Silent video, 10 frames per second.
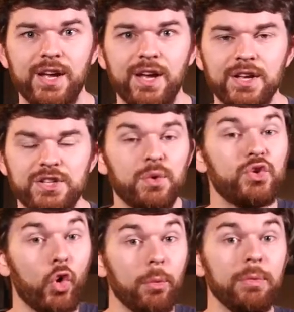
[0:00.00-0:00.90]
So
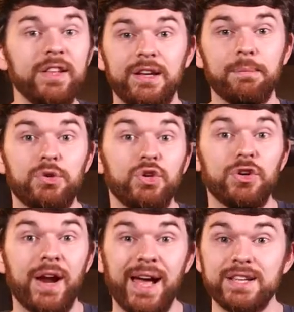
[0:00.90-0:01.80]
normally the computer
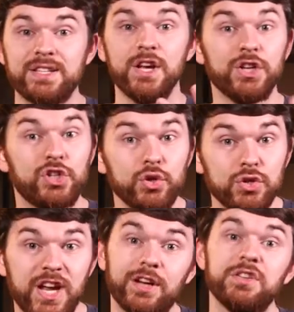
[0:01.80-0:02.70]
has two
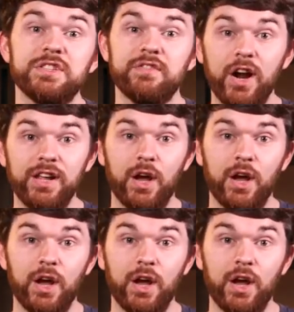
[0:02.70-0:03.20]
channels of audio,